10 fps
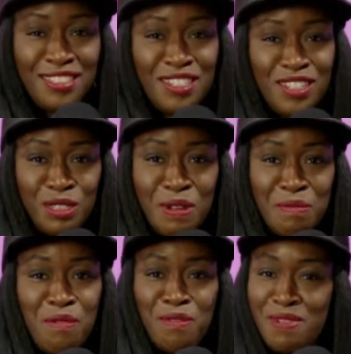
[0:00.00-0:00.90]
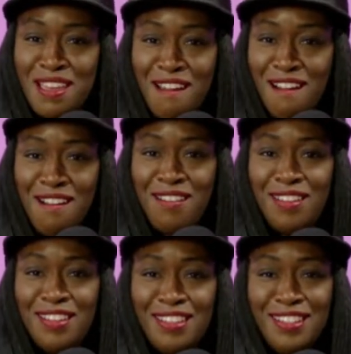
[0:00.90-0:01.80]
Because we probably are
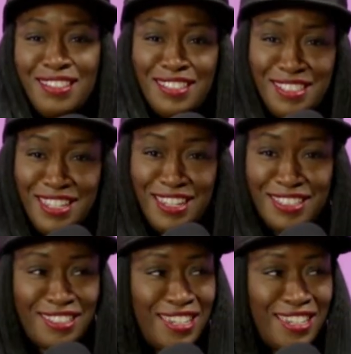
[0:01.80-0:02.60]
the